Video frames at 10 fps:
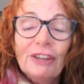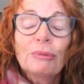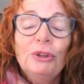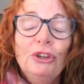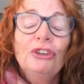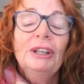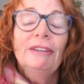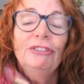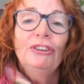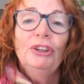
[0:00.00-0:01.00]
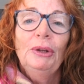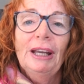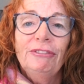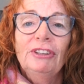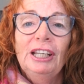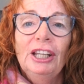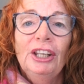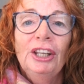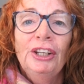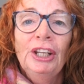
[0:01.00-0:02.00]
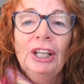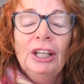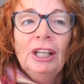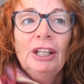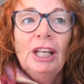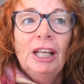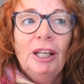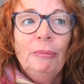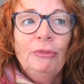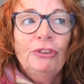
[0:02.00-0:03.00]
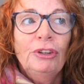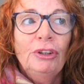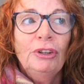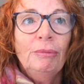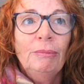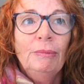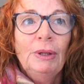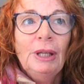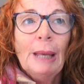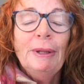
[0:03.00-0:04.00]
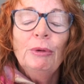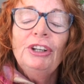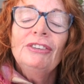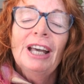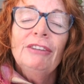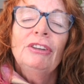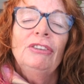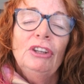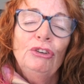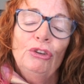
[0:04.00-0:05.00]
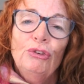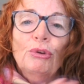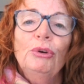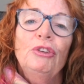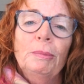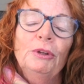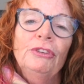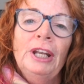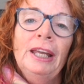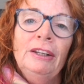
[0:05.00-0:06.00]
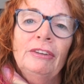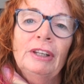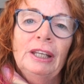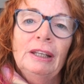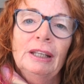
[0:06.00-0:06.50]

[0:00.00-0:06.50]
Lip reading: that's what you do have to do. You have to learn what it does is it destroys spontaneity.